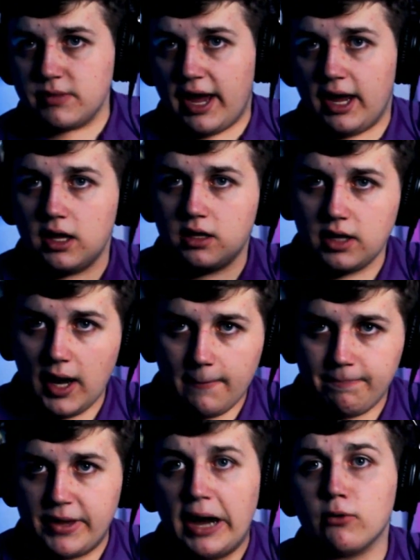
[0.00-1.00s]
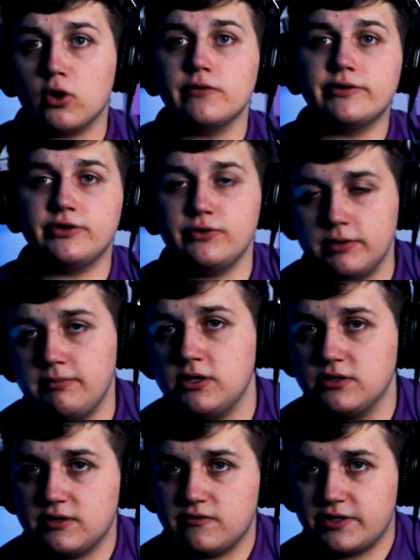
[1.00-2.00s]
And yeah, now we're going to do the
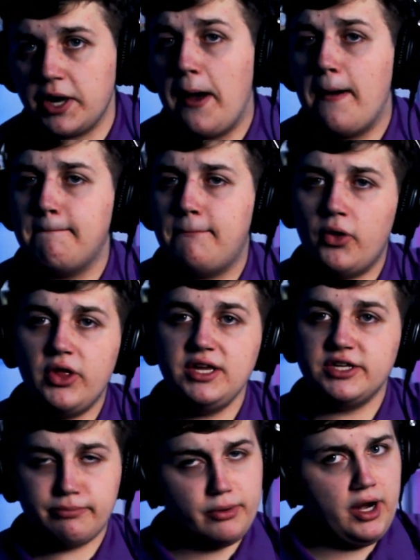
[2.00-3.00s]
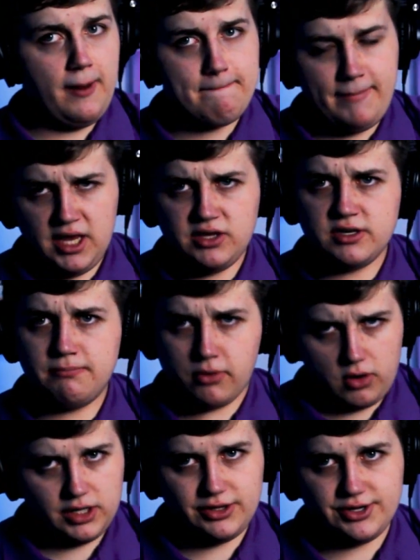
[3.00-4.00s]
plosives. Please bring pizza
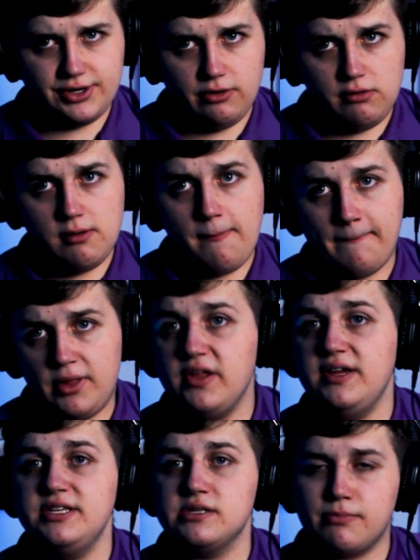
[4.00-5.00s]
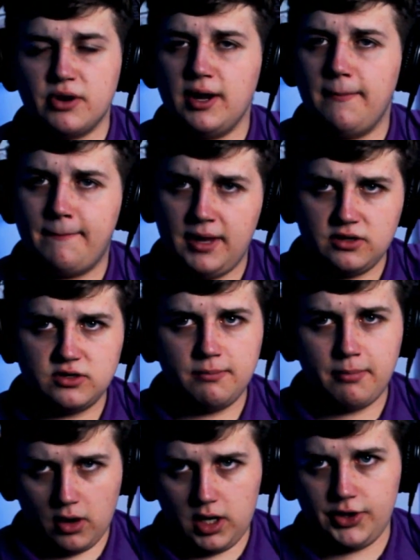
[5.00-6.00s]
pronto. Please bring pizza
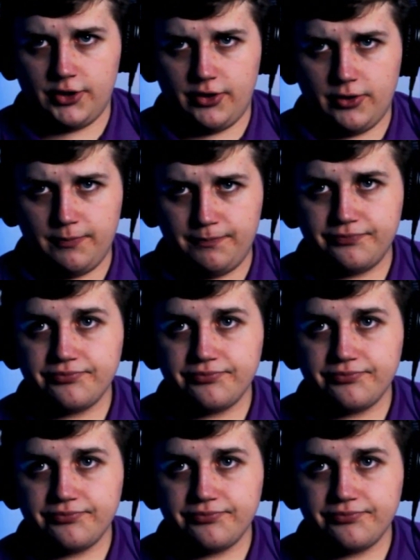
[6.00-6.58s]
pronto.